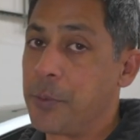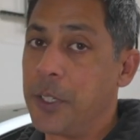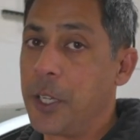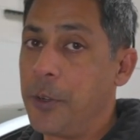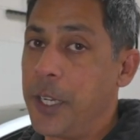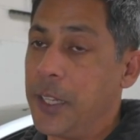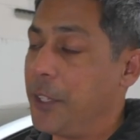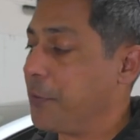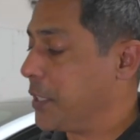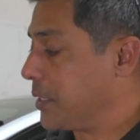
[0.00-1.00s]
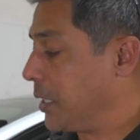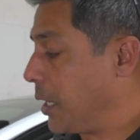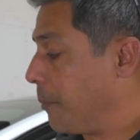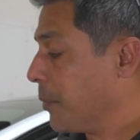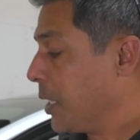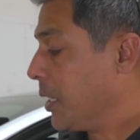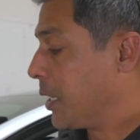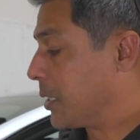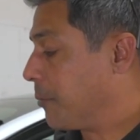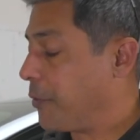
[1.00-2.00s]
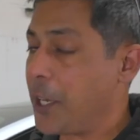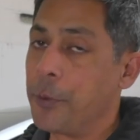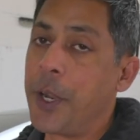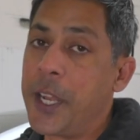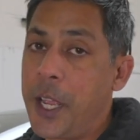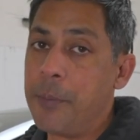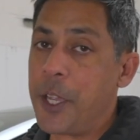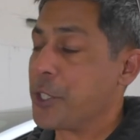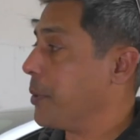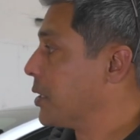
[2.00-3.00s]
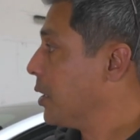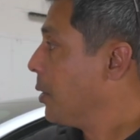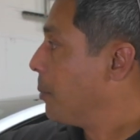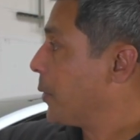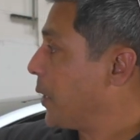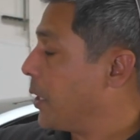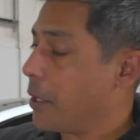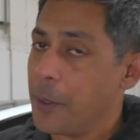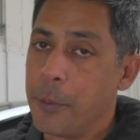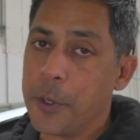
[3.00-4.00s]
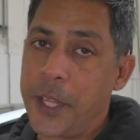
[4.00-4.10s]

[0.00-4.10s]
We're gonna go ahead and lift this thing up, get some final ride height measurements, put that on the board.